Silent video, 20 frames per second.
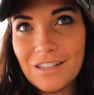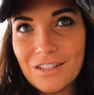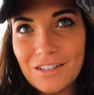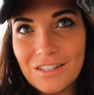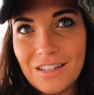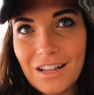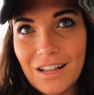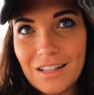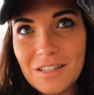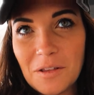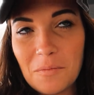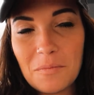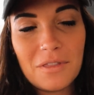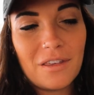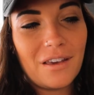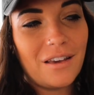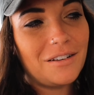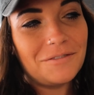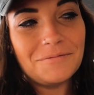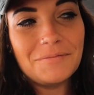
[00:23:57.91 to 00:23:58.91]
It's just not
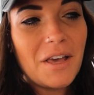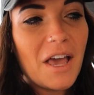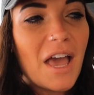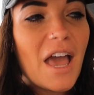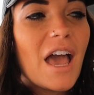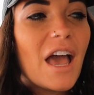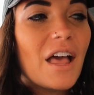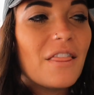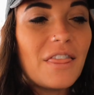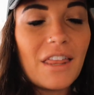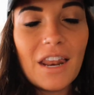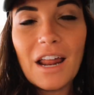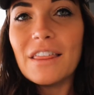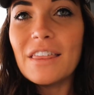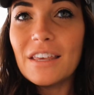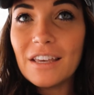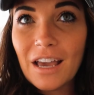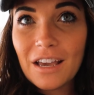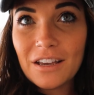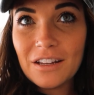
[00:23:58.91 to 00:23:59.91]
something that I
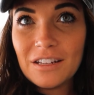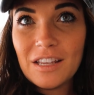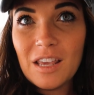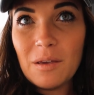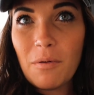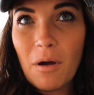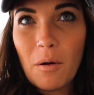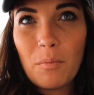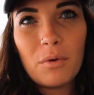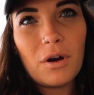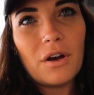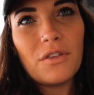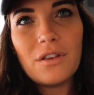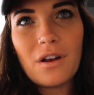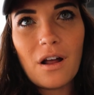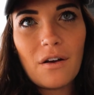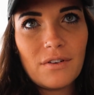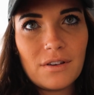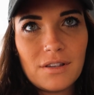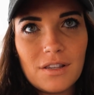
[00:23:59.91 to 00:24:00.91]
think I could keep up with and
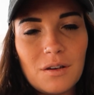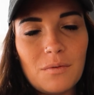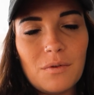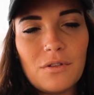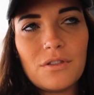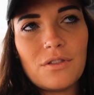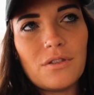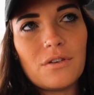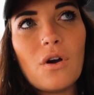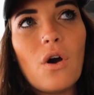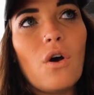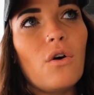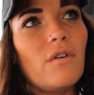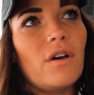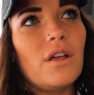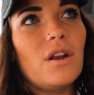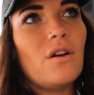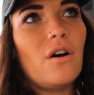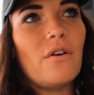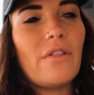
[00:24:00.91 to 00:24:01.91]
obviously with
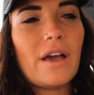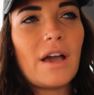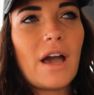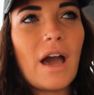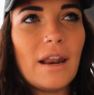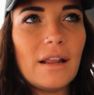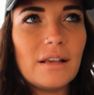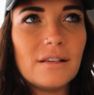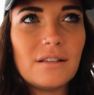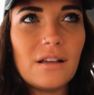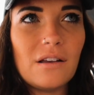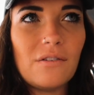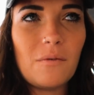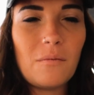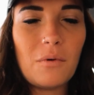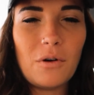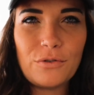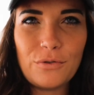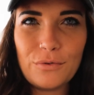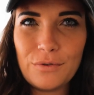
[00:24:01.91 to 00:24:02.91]
COVID and all that kind of stuff
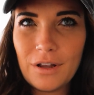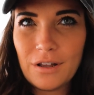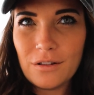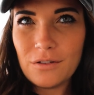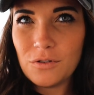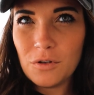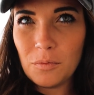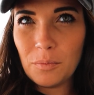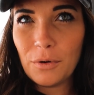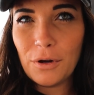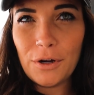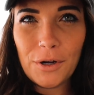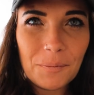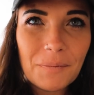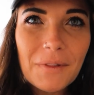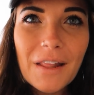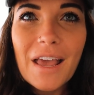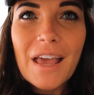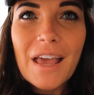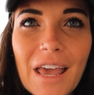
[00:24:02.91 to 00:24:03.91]
I'm also not super
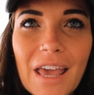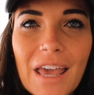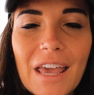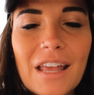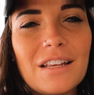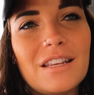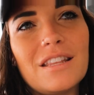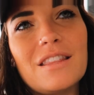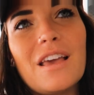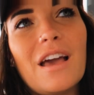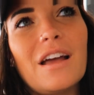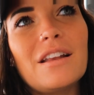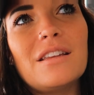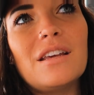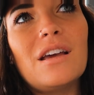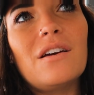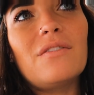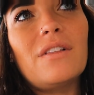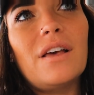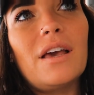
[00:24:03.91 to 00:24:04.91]
into the
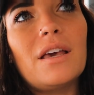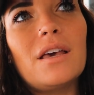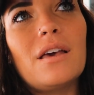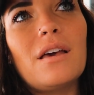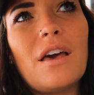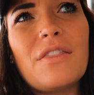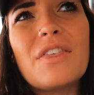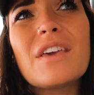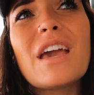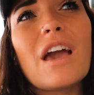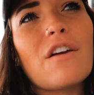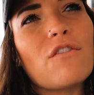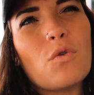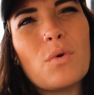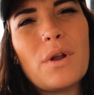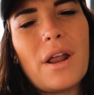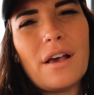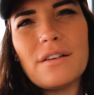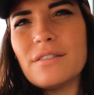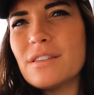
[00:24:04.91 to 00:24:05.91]
idea of like I think
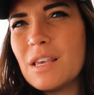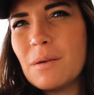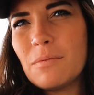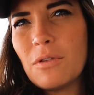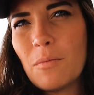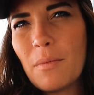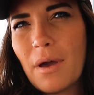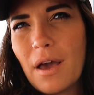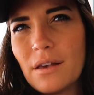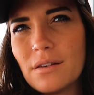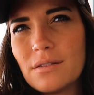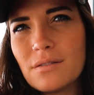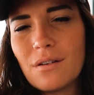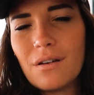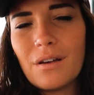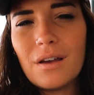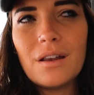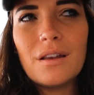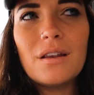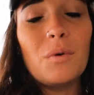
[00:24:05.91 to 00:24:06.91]
everyone has to keep their masks
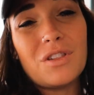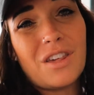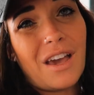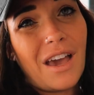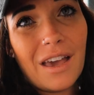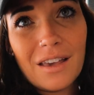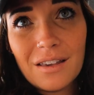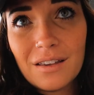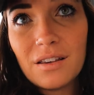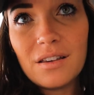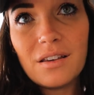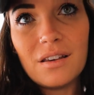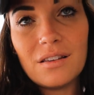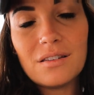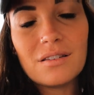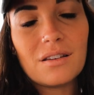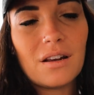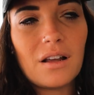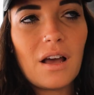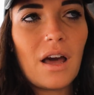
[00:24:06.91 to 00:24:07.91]
on which A
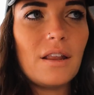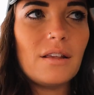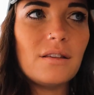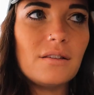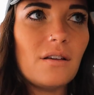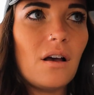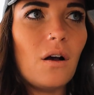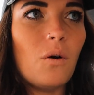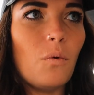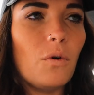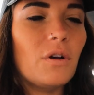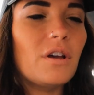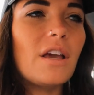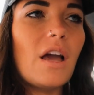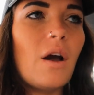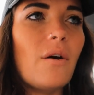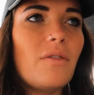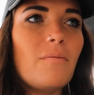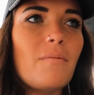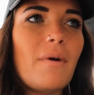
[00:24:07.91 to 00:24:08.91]
is gonna kind of suck working
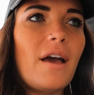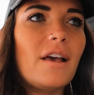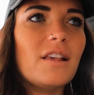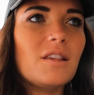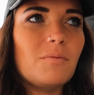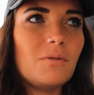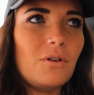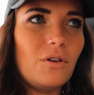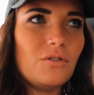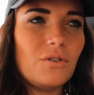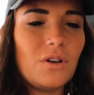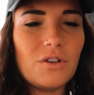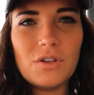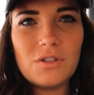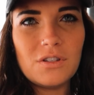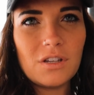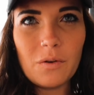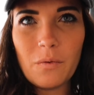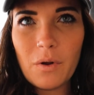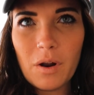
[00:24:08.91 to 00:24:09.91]
out with a mask but also I
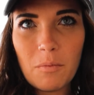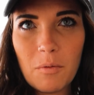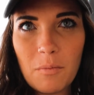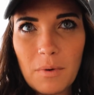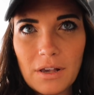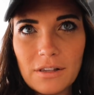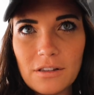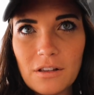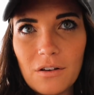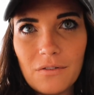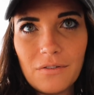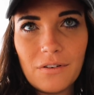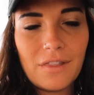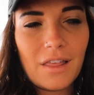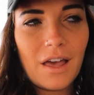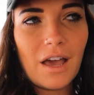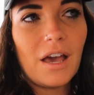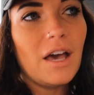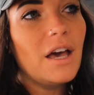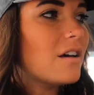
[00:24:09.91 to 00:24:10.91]
just didn't want to put myself in
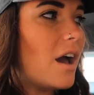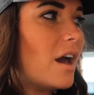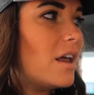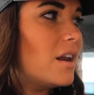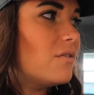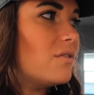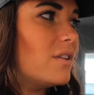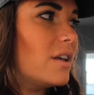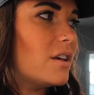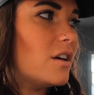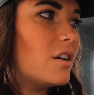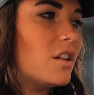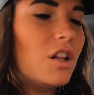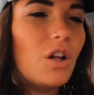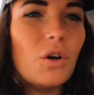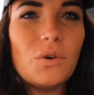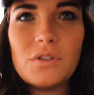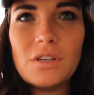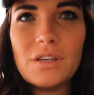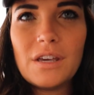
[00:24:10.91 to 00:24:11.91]
that kind of like
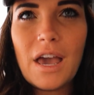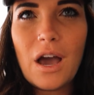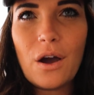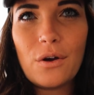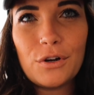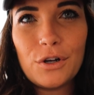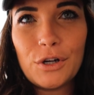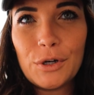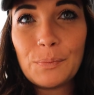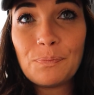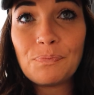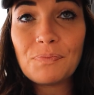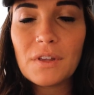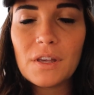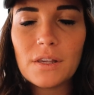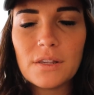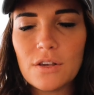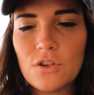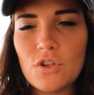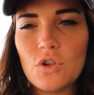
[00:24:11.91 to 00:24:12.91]
close encounter
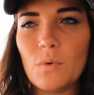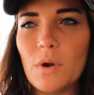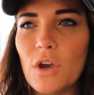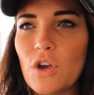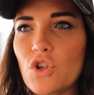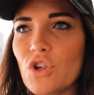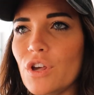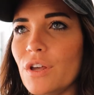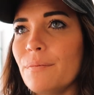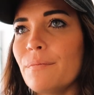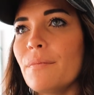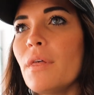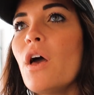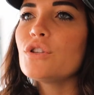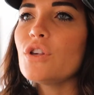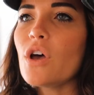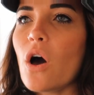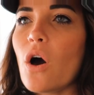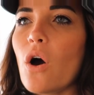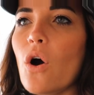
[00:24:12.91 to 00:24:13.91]
situation.
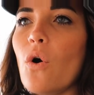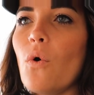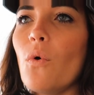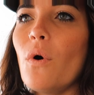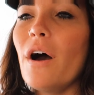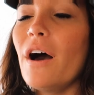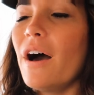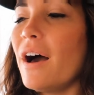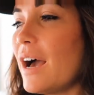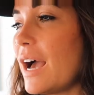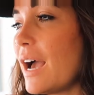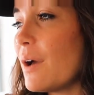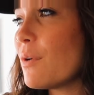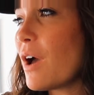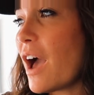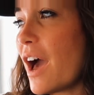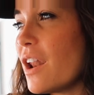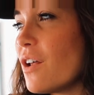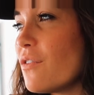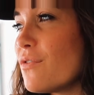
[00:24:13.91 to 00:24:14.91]
So I
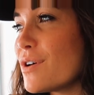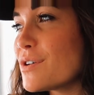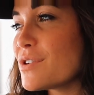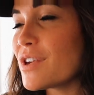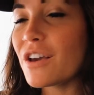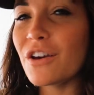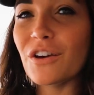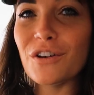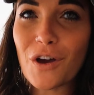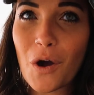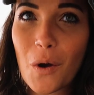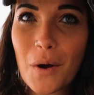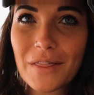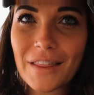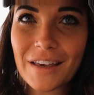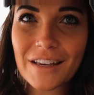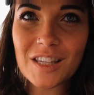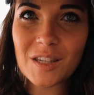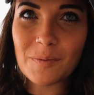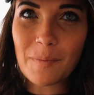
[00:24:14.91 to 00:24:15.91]
kind of wish I could go and
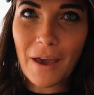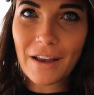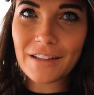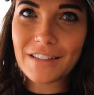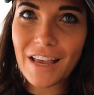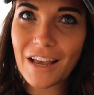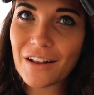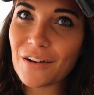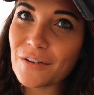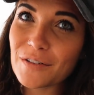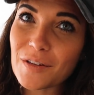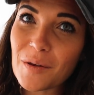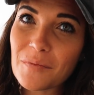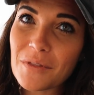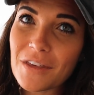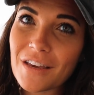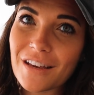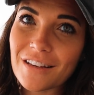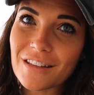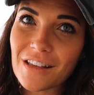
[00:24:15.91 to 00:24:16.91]
like spectate or
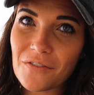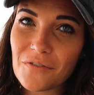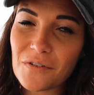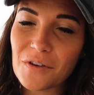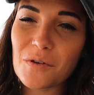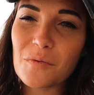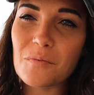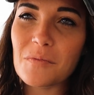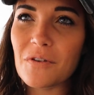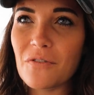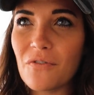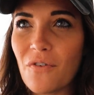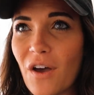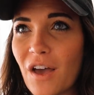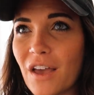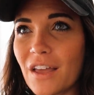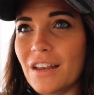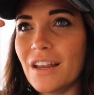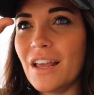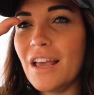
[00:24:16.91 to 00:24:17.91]
something because I feel like it would be
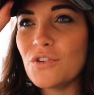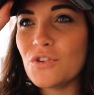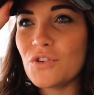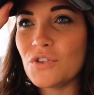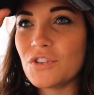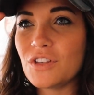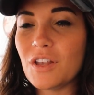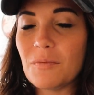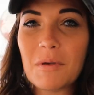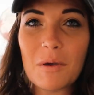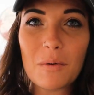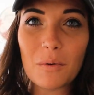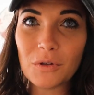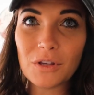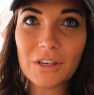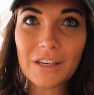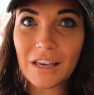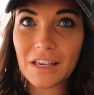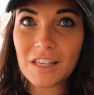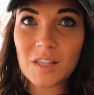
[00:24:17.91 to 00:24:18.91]
fun just to be able
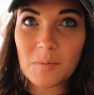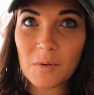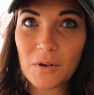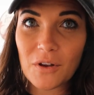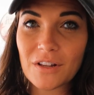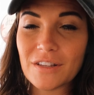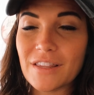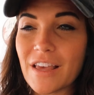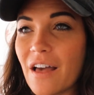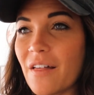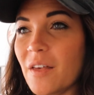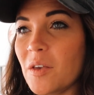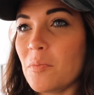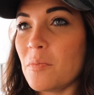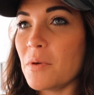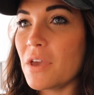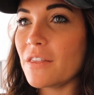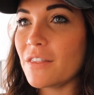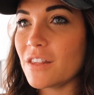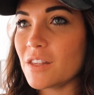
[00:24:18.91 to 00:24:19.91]
to like experience that, like
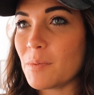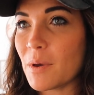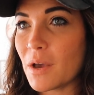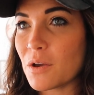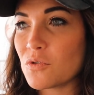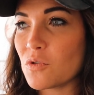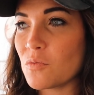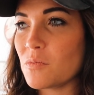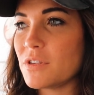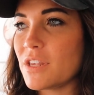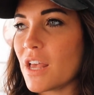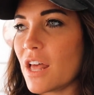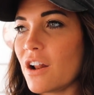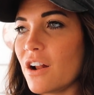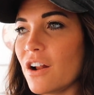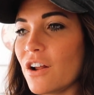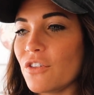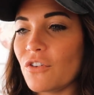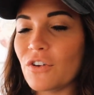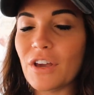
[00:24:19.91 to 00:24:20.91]
be in the Spectrum
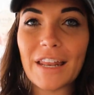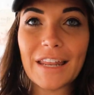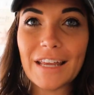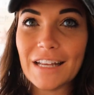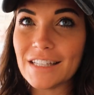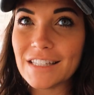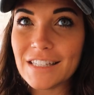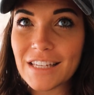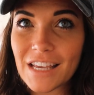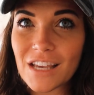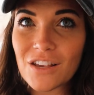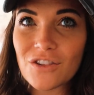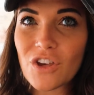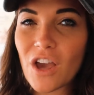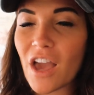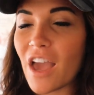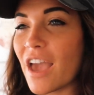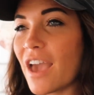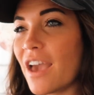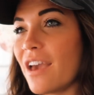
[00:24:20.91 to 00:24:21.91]
Center. They're getting a
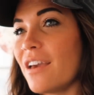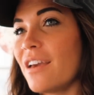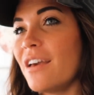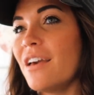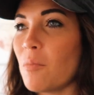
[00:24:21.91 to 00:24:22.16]
DJ.